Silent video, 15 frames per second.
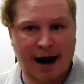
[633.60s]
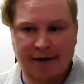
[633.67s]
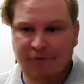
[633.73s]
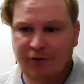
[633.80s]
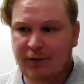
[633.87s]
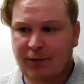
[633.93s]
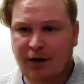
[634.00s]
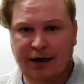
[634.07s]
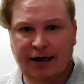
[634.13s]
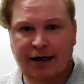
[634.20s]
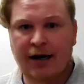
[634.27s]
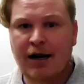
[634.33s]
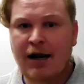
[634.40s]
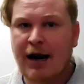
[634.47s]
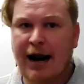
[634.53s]

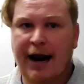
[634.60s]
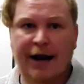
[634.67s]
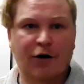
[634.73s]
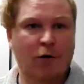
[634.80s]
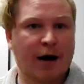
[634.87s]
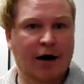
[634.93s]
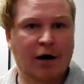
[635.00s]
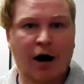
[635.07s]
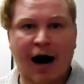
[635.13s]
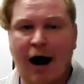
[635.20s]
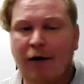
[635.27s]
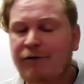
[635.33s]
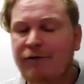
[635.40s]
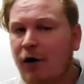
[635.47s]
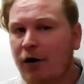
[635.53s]
Everybody, and no matter
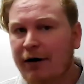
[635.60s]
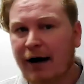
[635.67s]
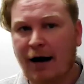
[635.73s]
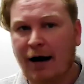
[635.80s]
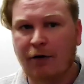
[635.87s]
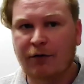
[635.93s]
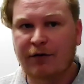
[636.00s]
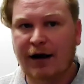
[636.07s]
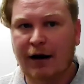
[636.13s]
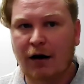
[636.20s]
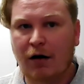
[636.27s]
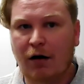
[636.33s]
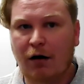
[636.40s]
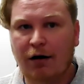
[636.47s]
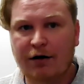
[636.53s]
how far down they
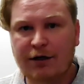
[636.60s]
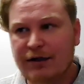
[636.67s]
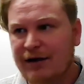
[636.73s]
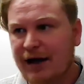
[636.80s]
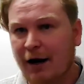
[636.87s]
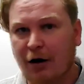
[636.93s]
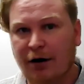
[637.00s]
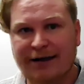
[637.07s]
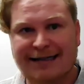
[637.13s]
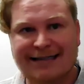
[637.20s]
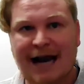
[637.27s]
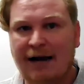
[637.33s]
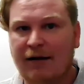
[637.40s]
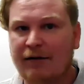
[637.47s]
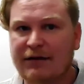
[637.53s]
are
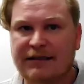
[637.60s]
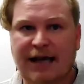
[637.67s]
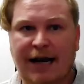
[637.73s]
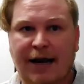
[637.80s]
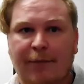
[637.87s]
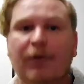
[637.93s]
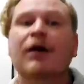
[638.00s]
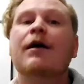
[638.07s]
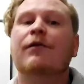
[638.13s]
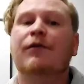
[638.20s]
exactly the same.